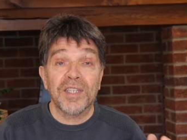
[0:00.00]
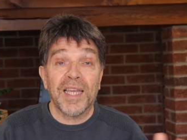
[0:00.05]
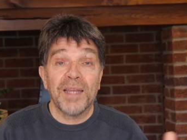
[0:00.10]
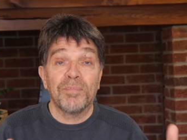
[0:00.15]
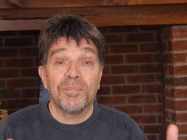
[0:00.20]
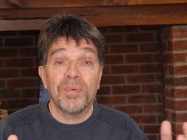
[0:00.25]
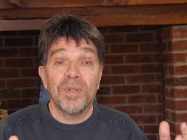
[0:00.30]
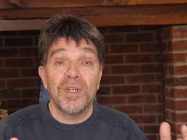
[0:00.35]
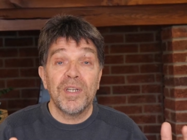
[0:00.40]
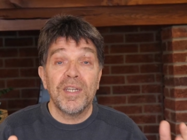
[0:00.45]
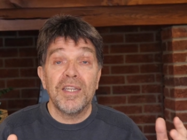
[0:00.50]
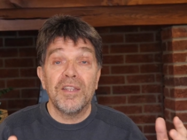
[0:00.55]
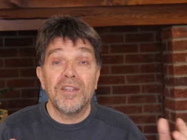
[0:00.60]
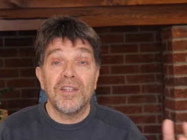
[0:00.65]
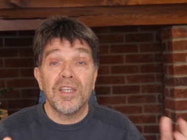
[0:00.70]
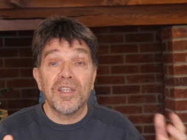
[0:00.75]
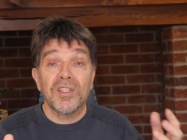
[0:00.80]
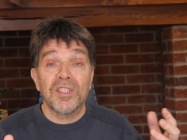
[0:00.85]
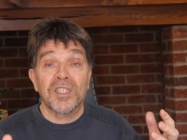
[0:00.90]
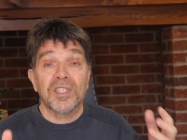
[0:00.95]
happen in
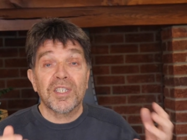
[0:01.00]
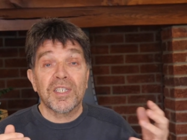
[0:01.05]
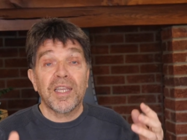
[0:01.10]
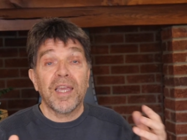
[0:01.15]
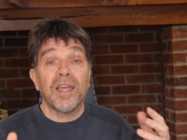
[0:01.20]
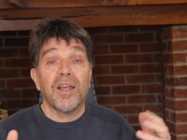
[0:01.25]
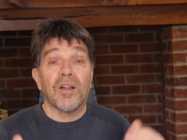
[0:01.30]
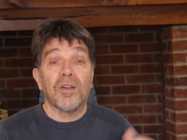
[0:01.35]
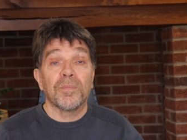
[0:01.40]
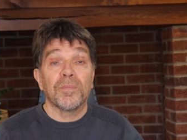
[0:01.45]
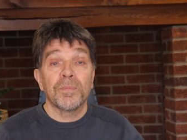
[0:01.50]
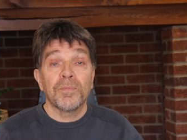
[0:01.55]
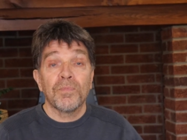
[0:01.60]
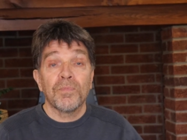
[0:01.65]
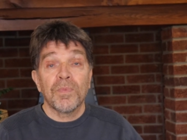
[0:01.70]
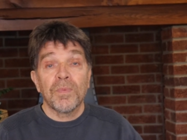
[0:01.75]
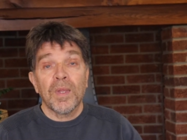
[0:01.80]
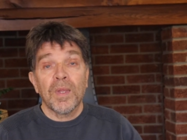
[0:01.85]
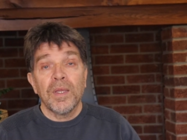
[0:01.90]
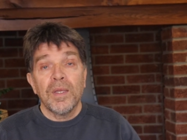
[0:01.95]
the skill.
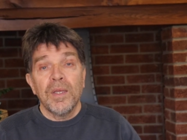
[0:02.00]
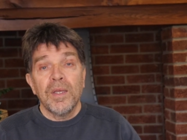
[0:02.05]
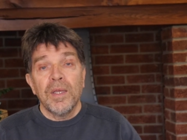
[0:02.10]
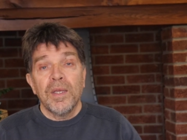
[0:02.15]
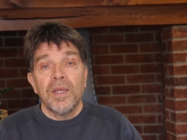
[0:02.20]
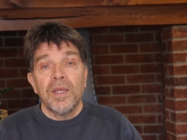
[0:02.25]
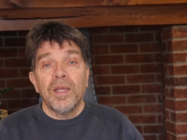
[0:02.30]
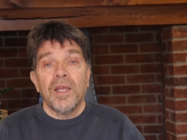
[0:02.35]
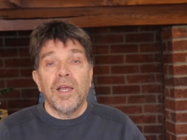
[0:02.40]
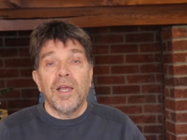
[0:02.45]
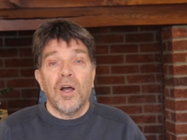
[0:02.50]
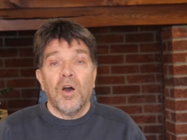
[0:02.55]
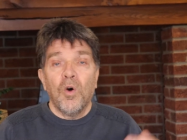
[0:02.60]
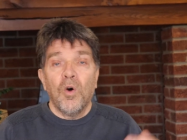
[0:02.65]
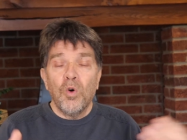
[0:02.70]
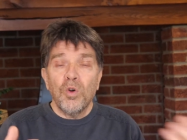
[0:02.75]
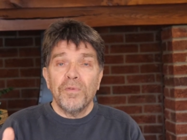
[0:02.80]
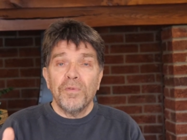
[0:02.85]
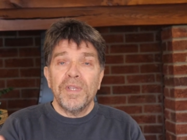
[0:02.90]
All